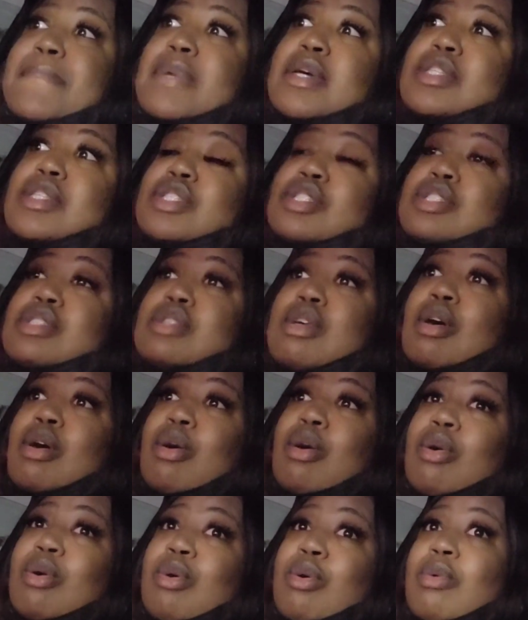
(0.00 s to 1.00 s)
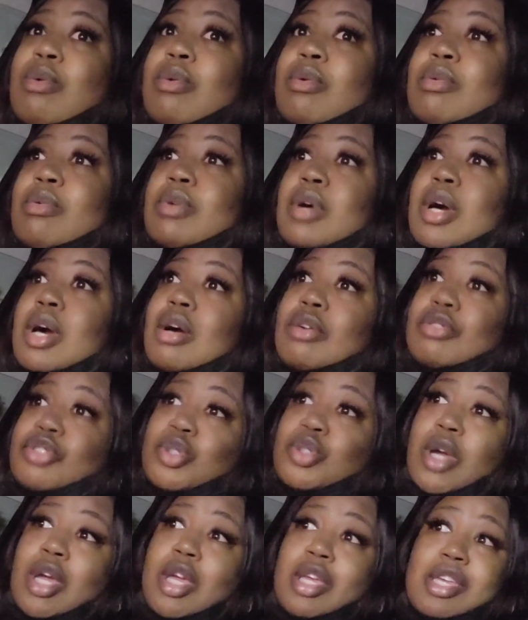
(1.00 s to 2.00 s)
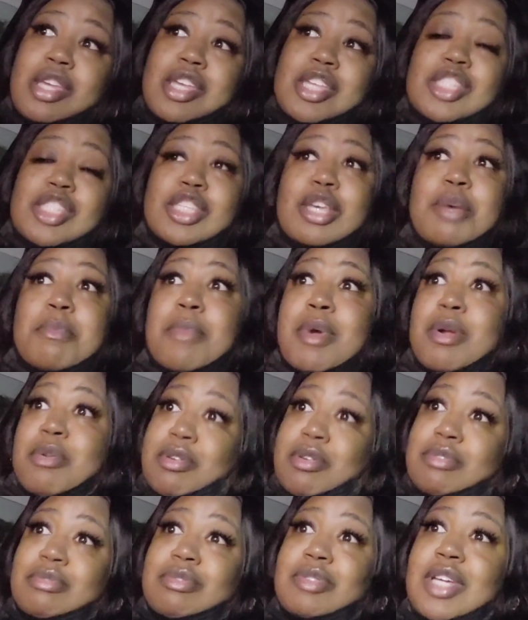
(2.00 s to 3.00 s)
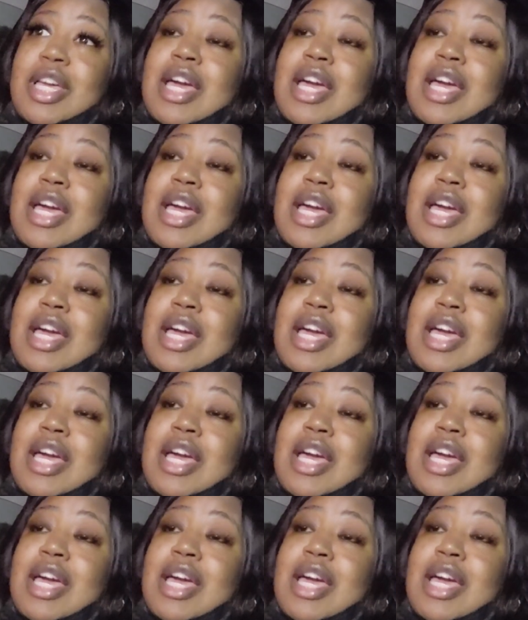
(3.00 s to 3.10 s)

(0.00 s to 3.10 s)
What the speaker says: So I'll try again tomorrow.